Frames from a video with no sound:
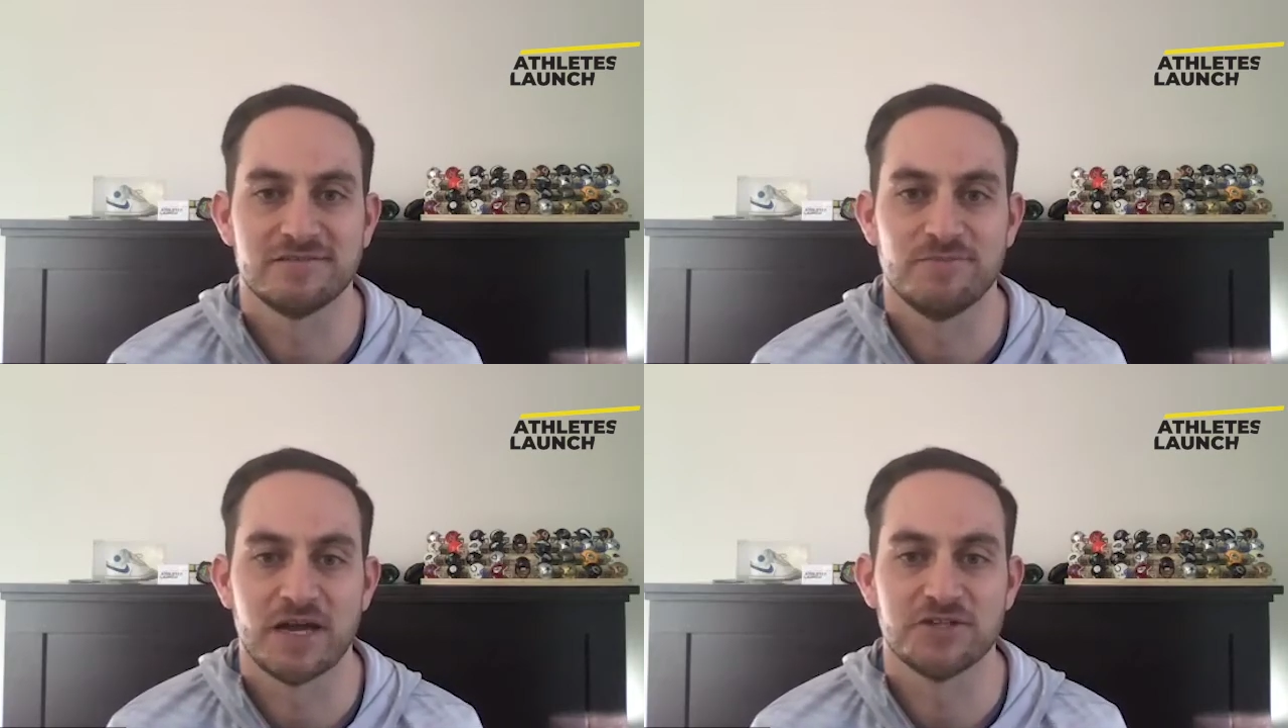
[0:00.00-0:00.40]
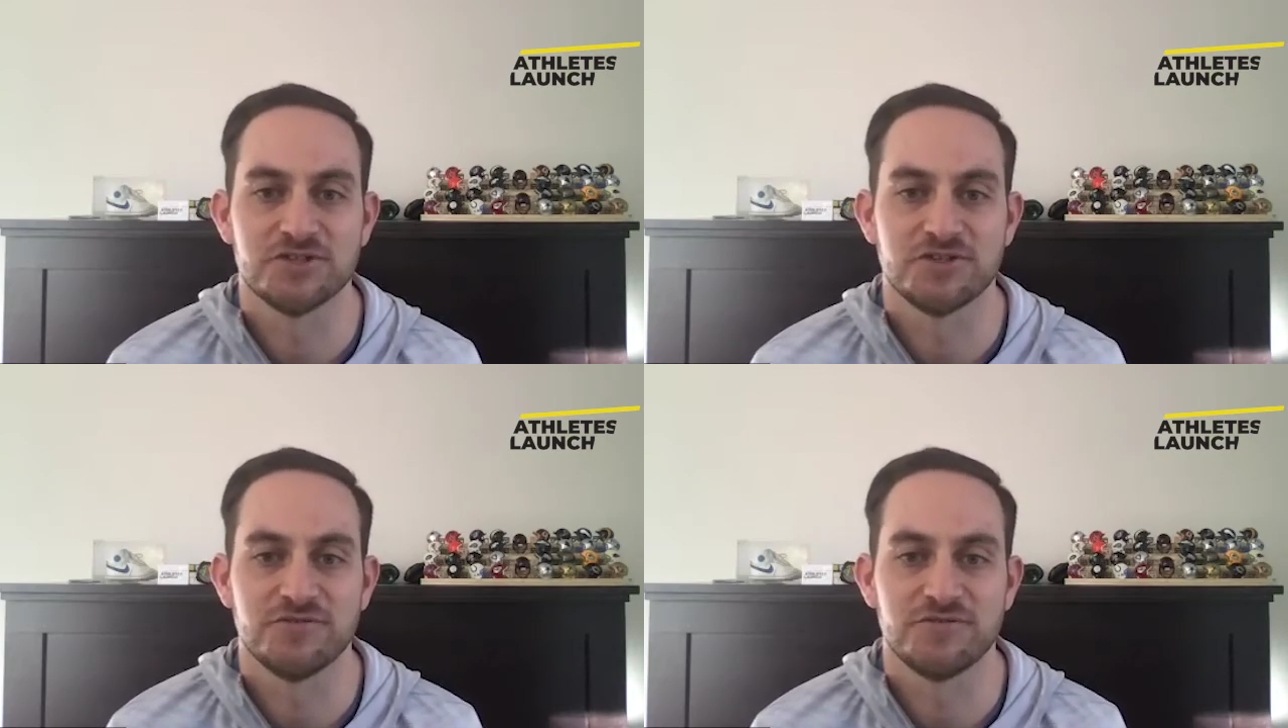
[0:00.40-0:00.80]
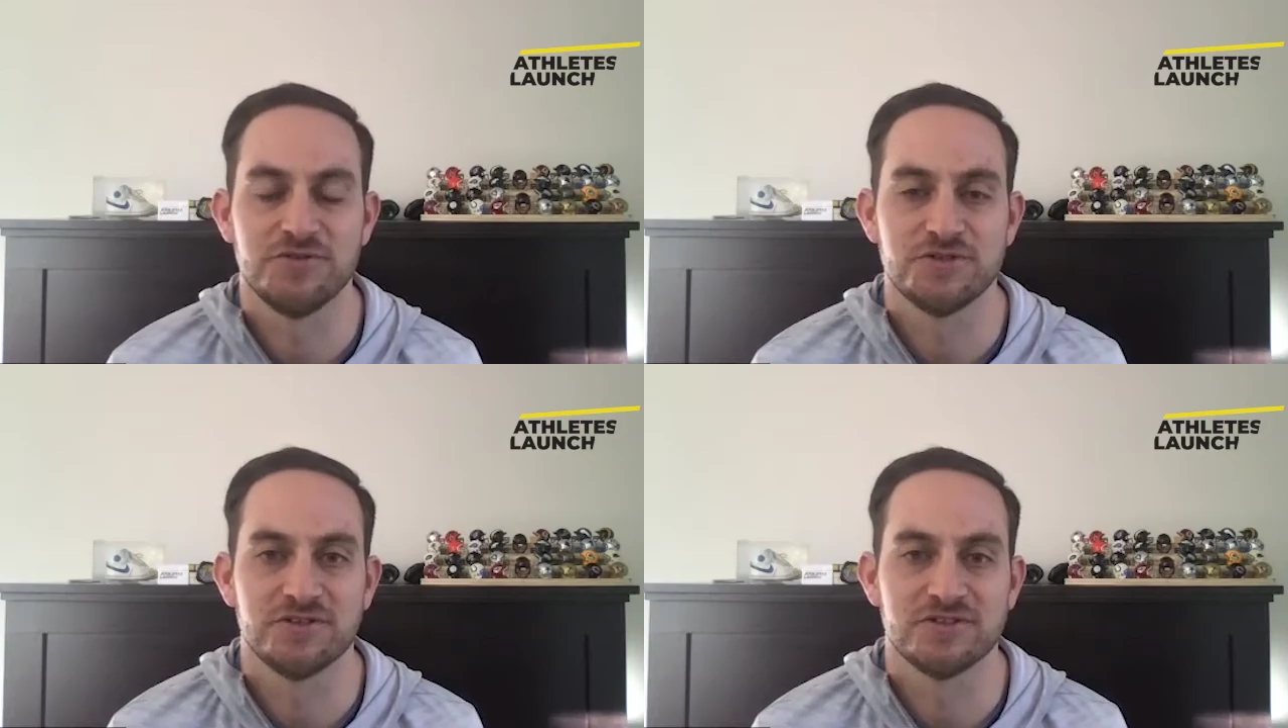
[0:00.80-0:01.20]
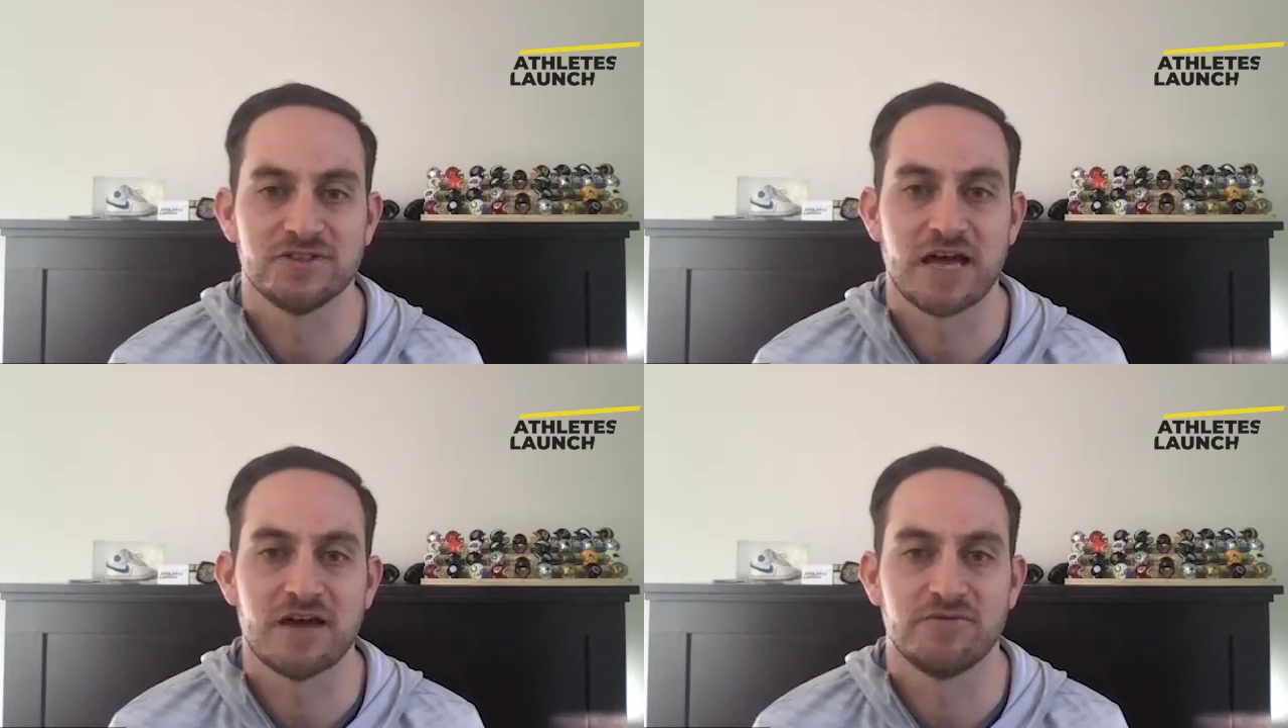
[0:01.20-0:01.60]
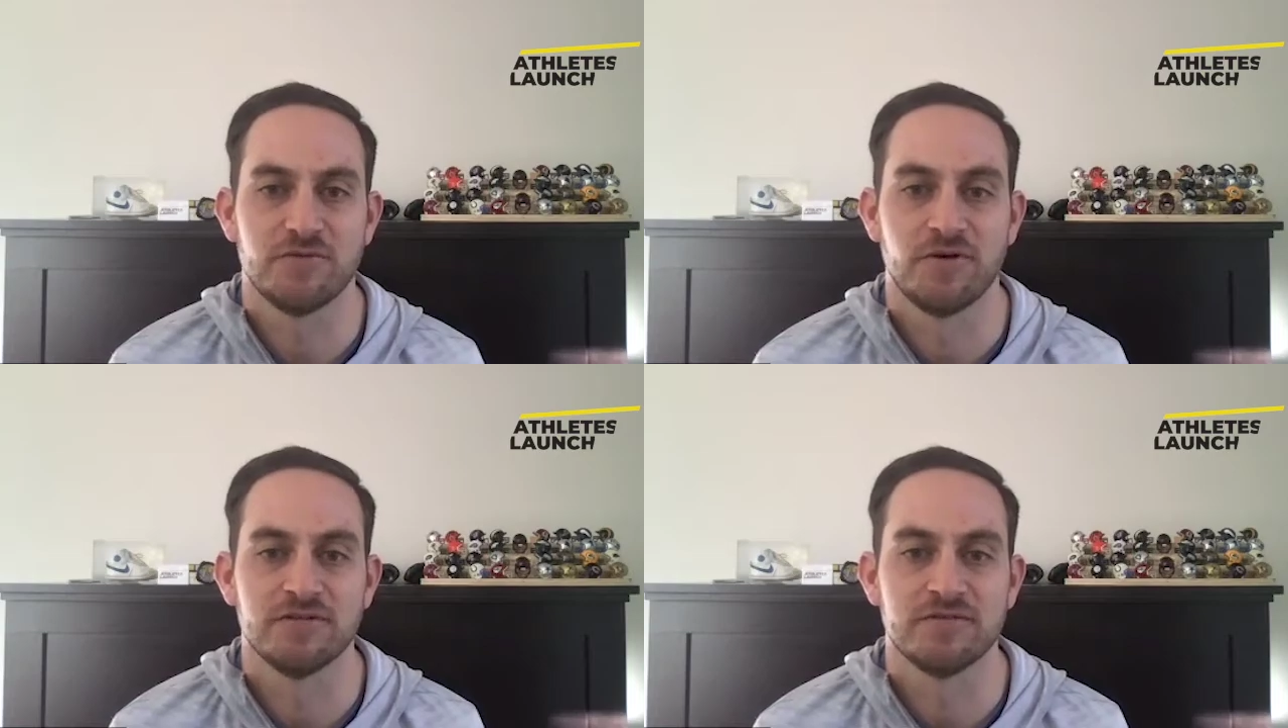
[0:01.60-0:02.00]
making sure your future is accounted
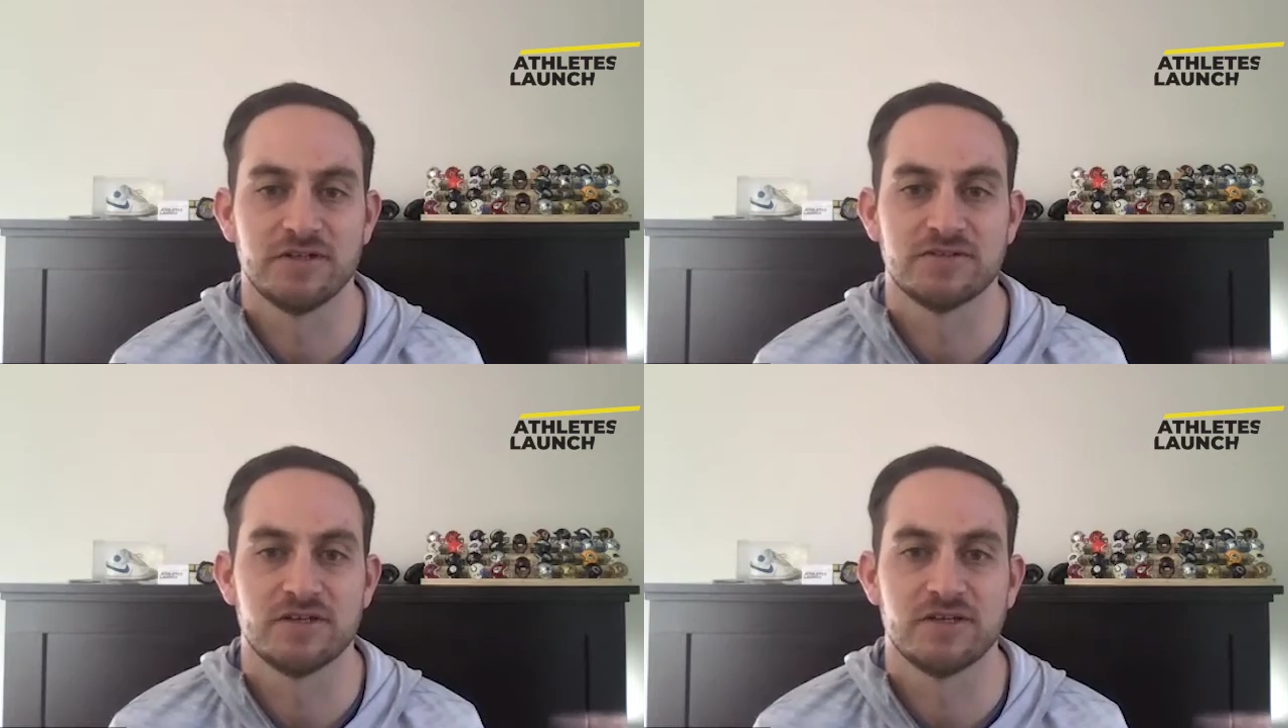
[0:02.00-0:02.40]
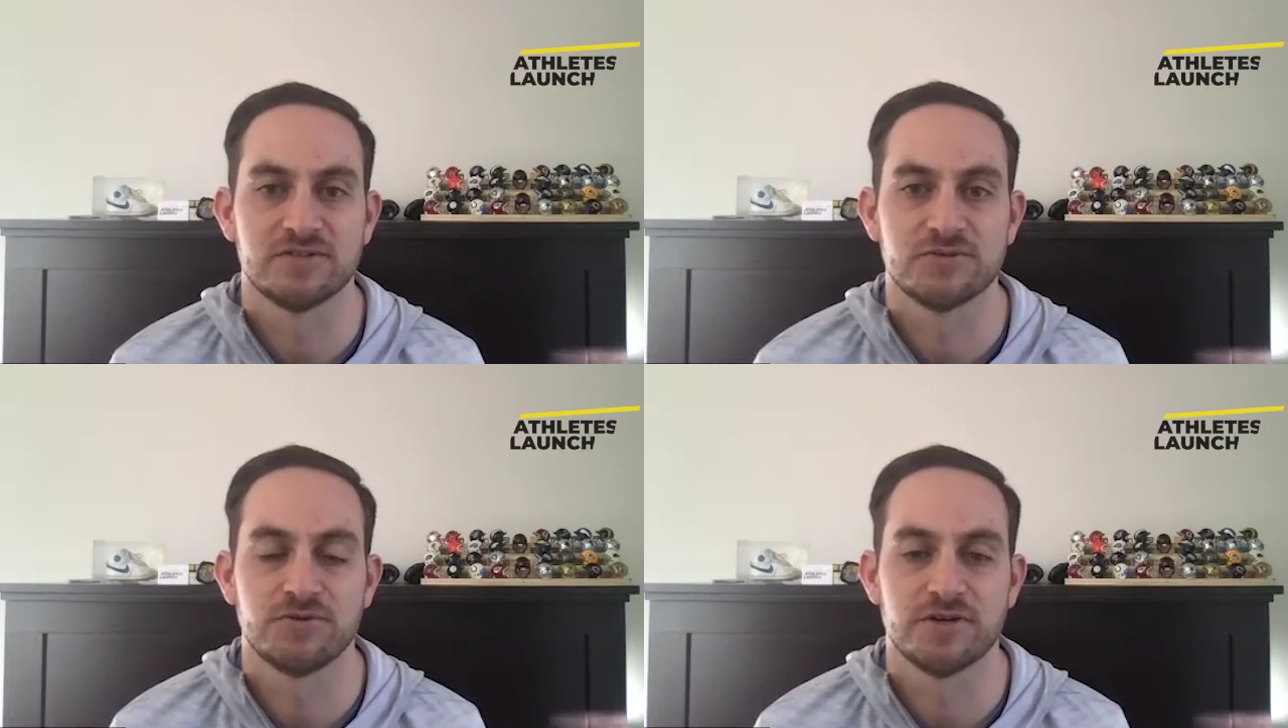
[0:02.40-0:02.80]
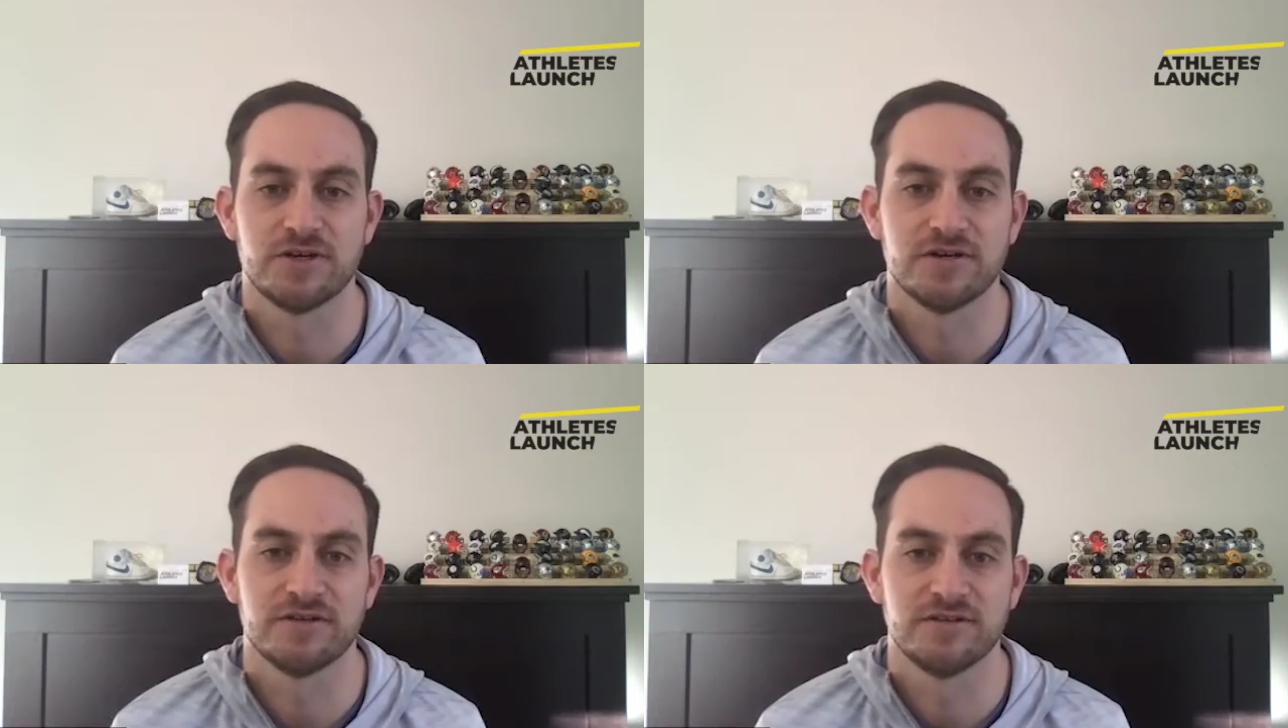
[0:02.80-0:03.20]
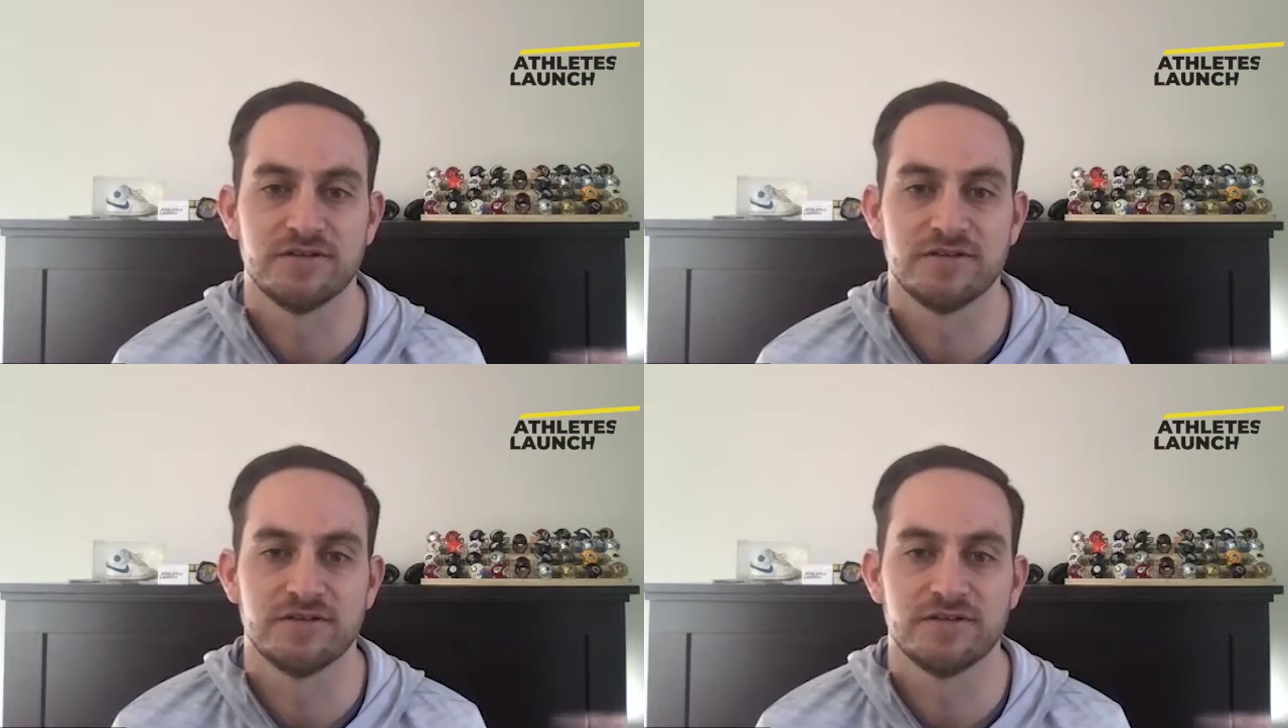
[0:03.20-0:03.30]
for. It's cool to hear.